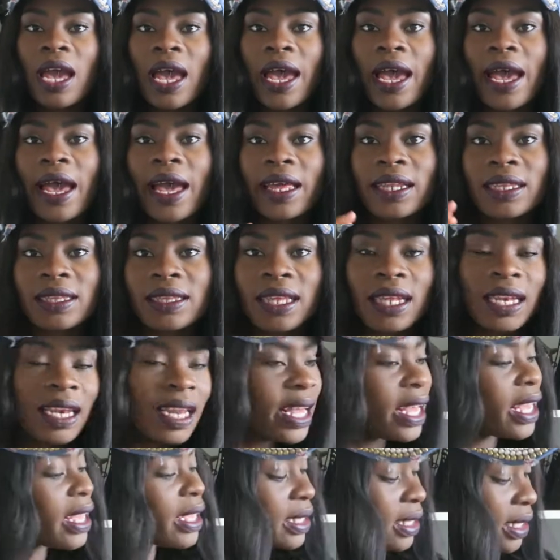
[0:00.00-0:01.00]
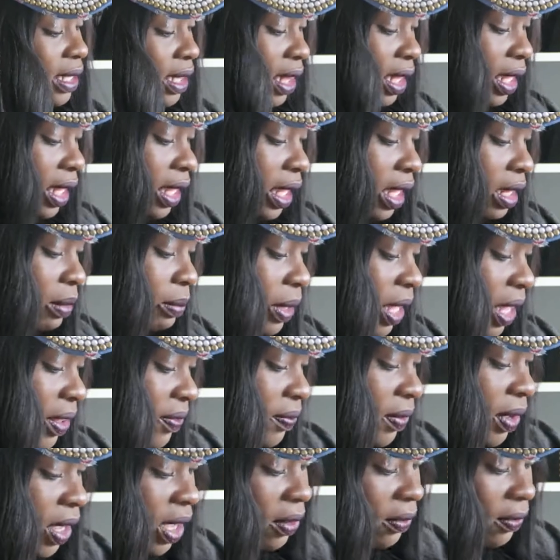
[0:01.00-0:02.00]
And the last thing in my
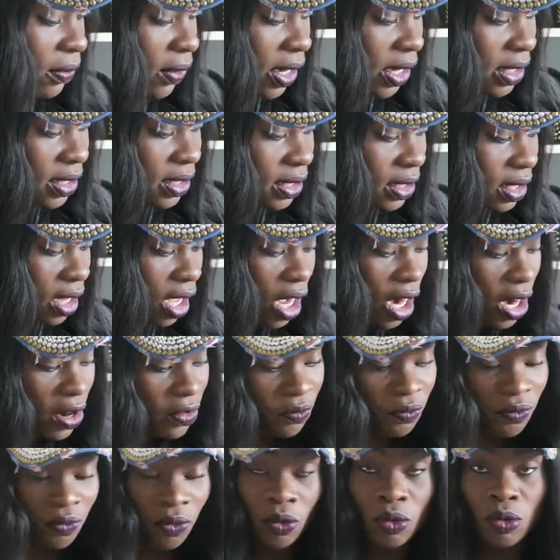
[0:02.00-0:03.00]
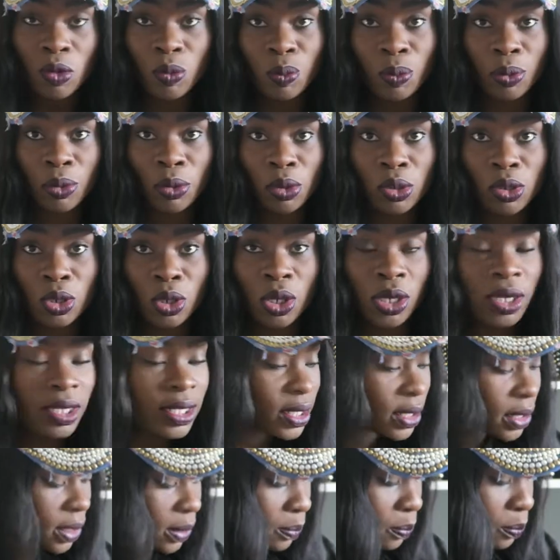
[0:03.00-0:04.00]
favorites are food
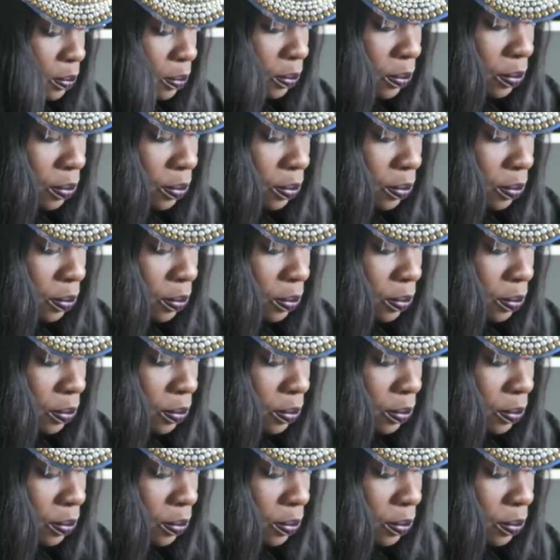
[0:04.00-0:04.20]
products,